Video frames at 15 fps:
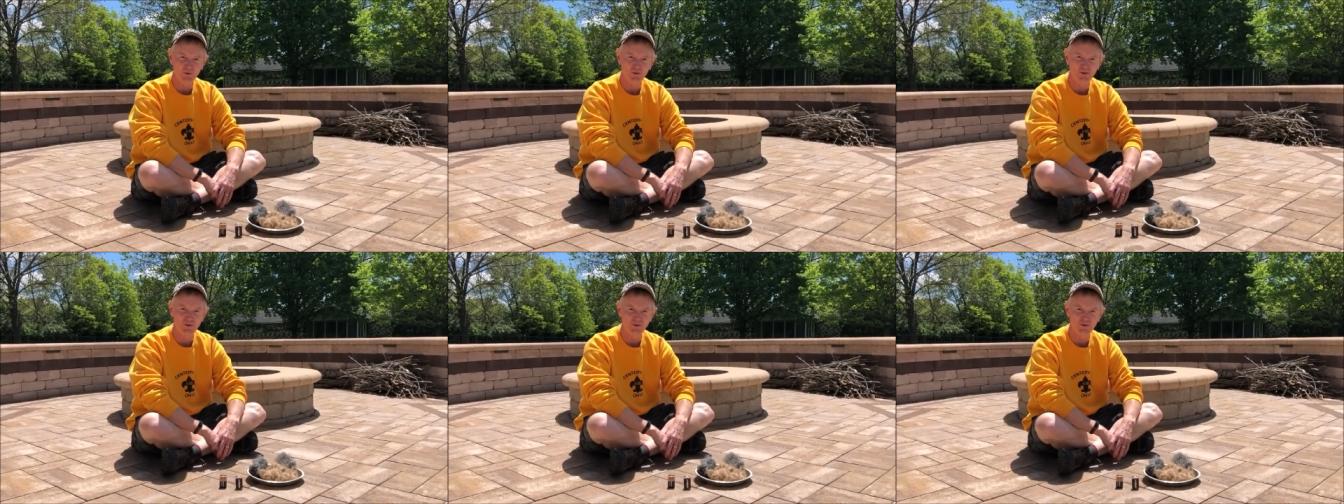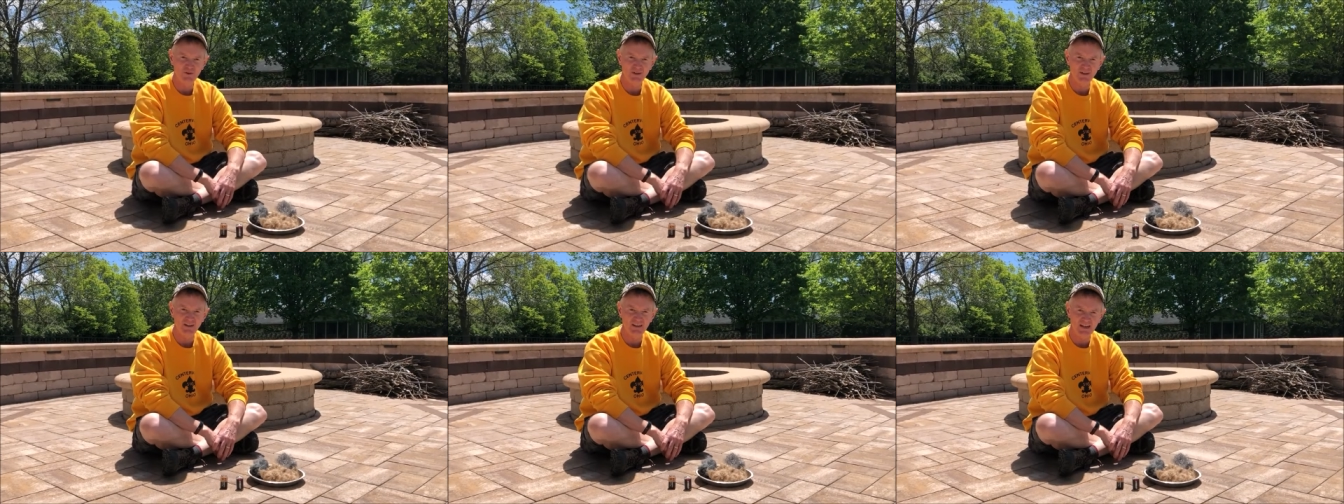
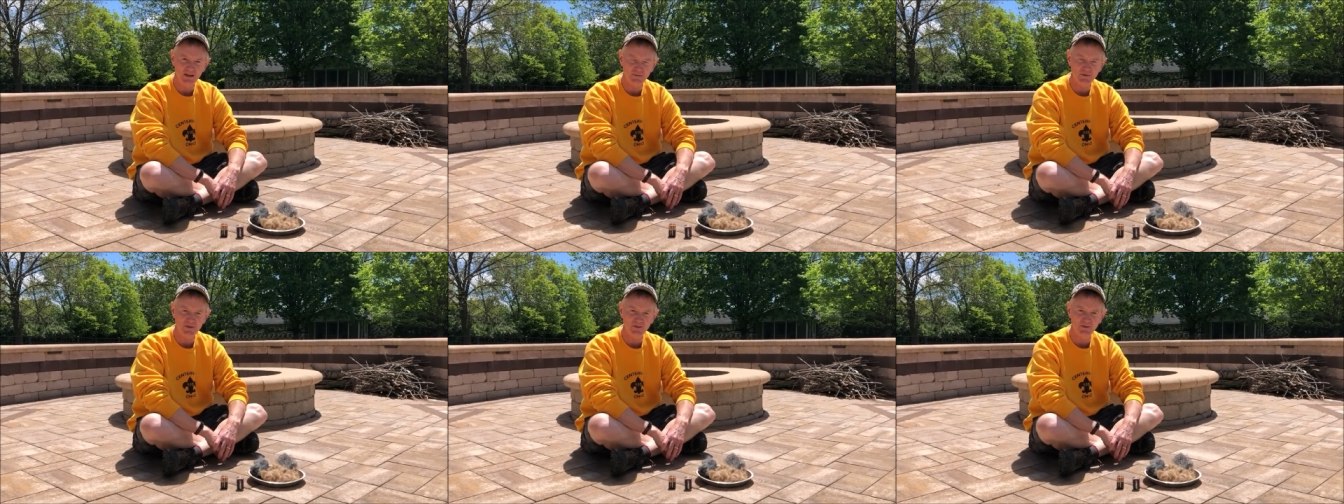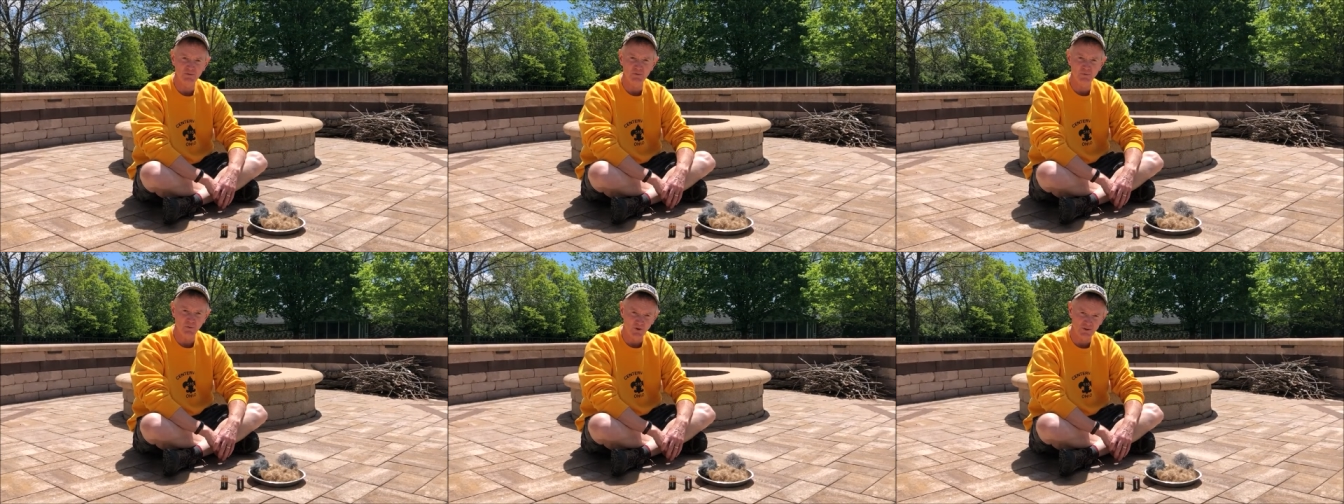world's absolute
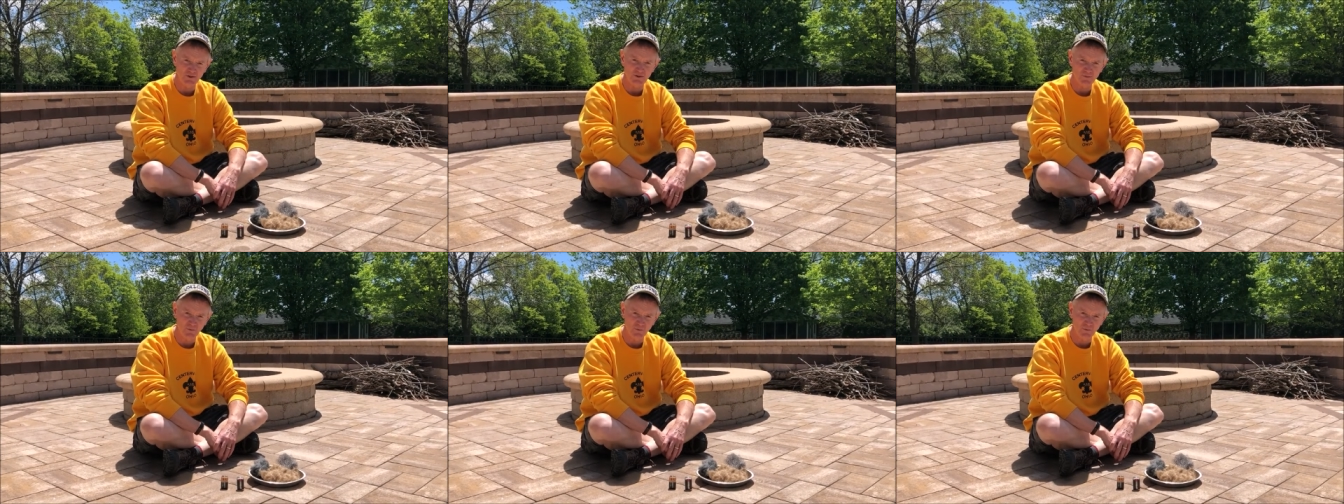worst